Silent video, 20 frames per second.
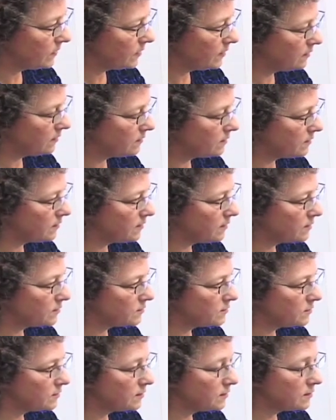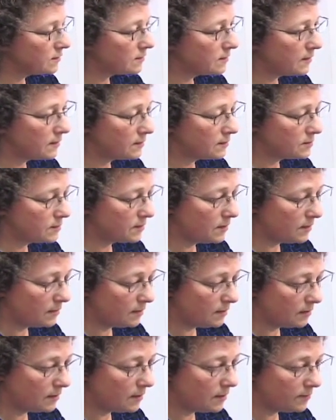Extension, extension, and
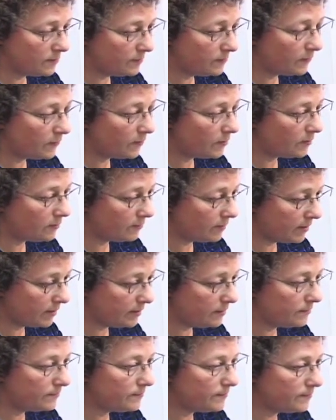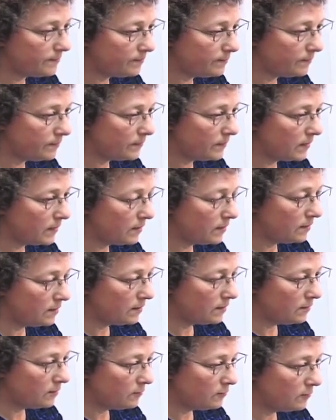I am following it
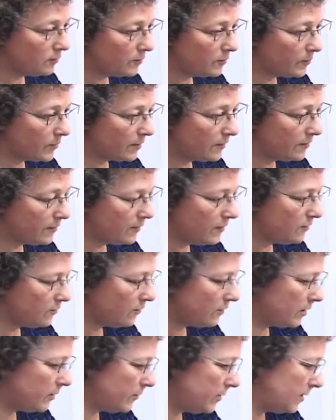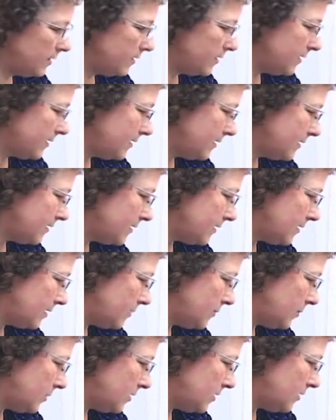with my thenar eminences.
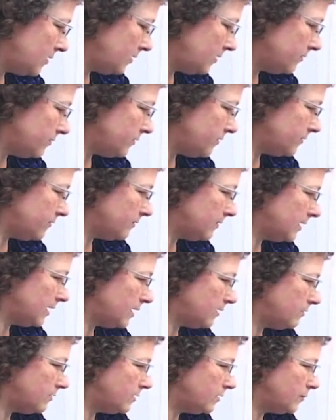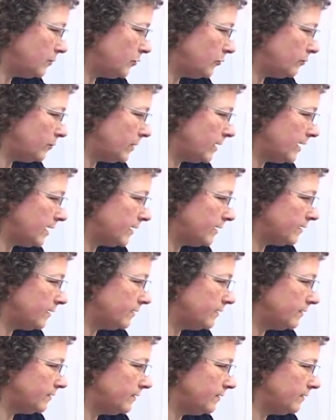I'm not going to allow it to move back
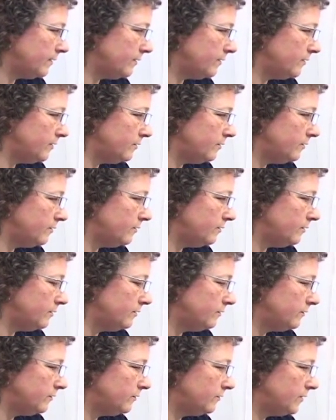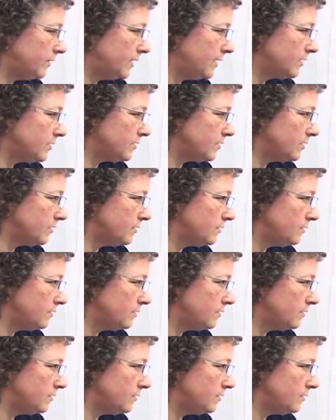into flexion.